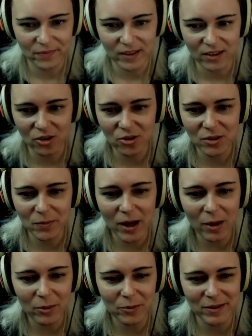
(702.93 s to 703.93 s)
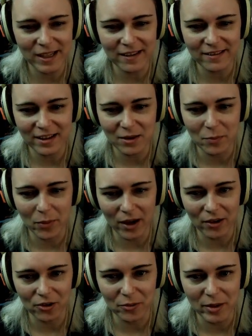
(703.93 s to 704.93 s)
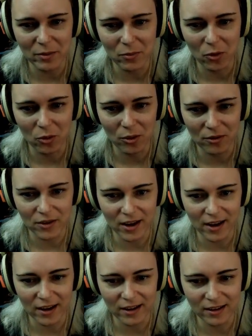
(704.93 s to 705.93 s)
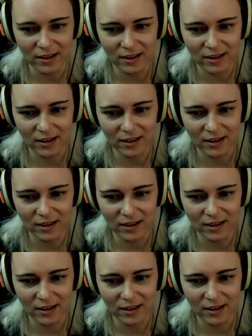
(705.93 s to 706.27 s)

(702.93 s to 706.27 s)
those problems, I think, bother me more than,